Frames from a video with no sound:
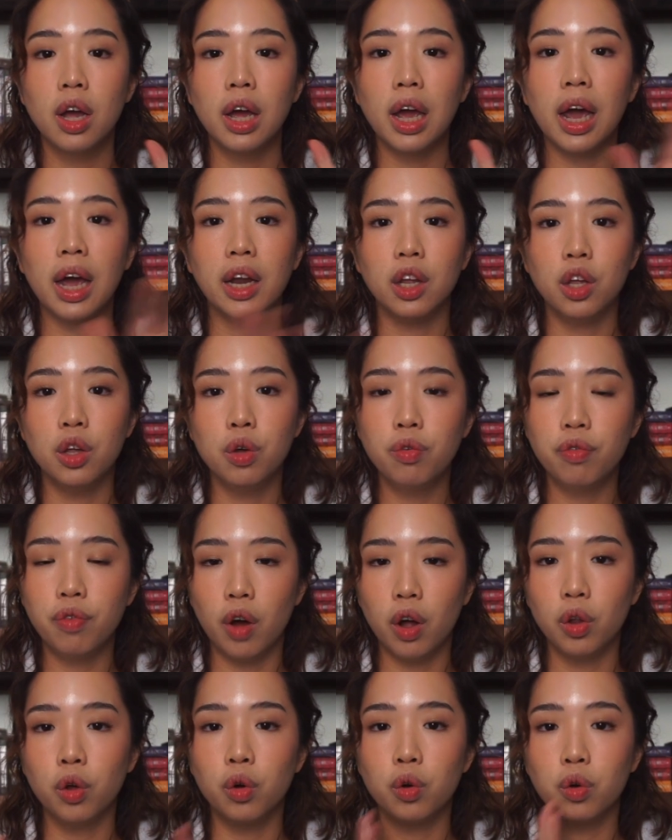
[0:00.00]
and you
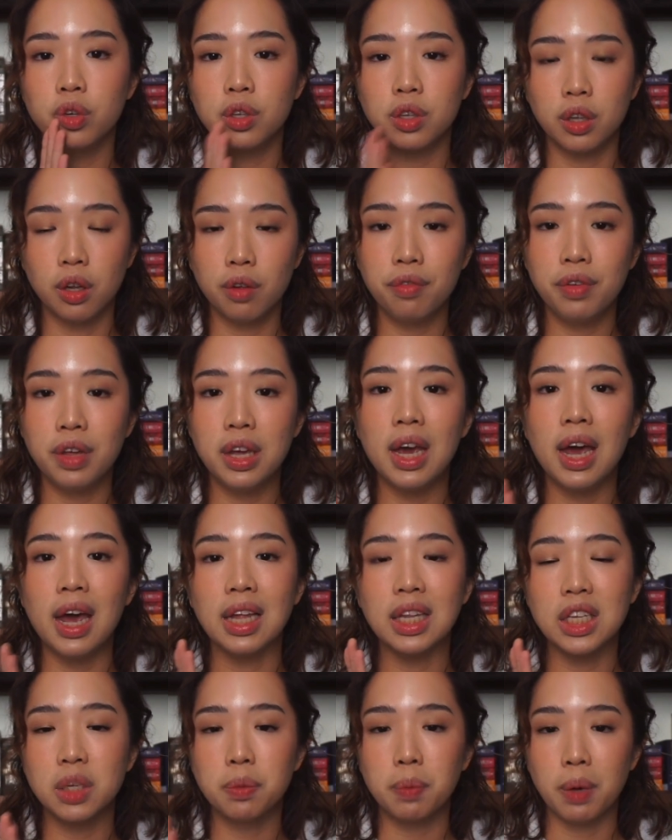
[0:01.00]
follow Sylvie
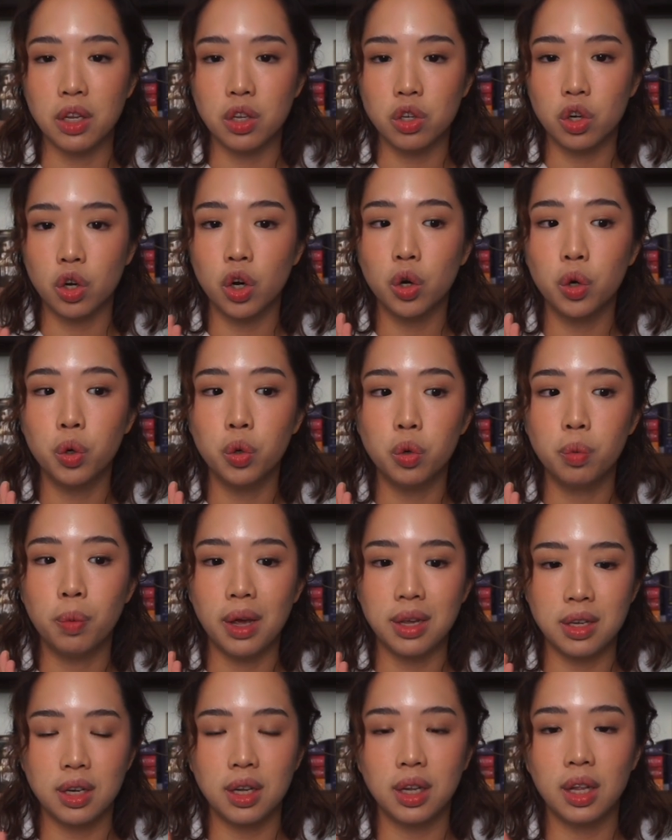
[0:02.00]
and Spencer, who
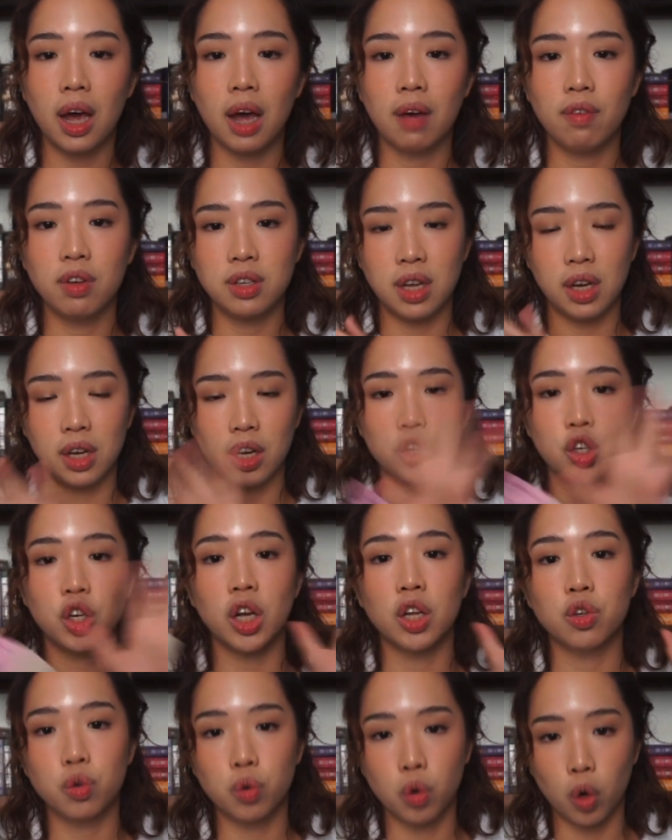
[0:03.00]
basically have a second
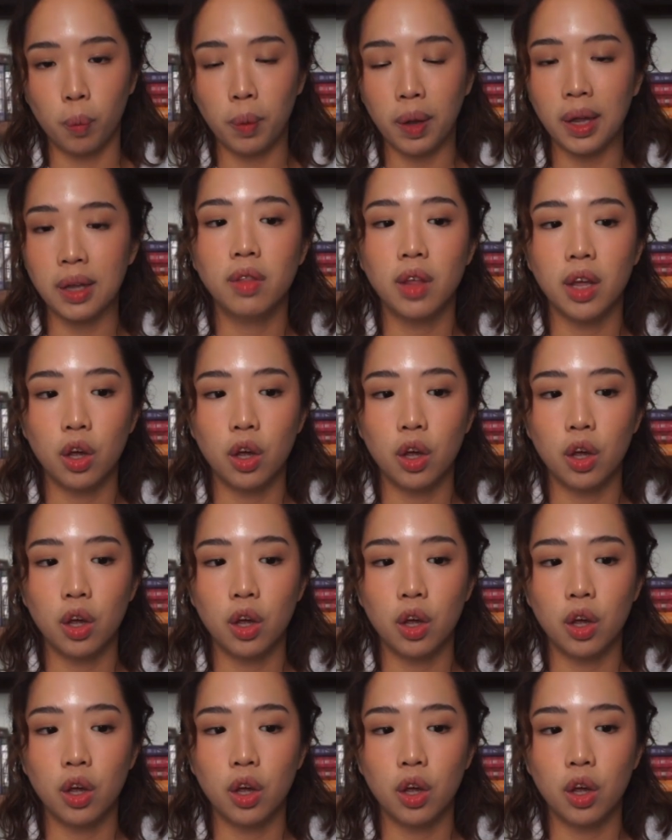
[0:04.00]
chance romance.